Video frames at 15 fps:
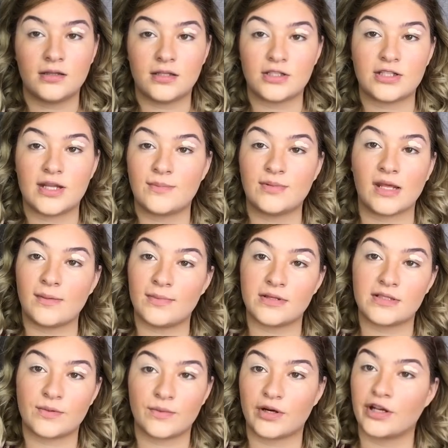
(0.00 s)
the Shape Tape
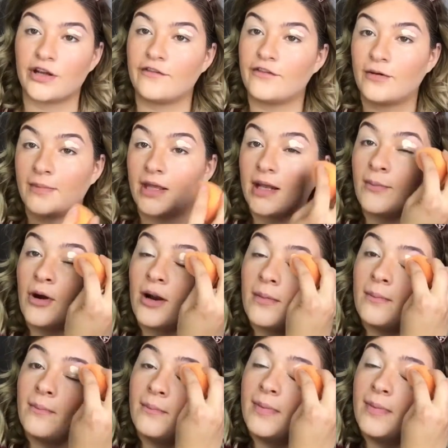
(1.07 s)
isn't working for me anymore,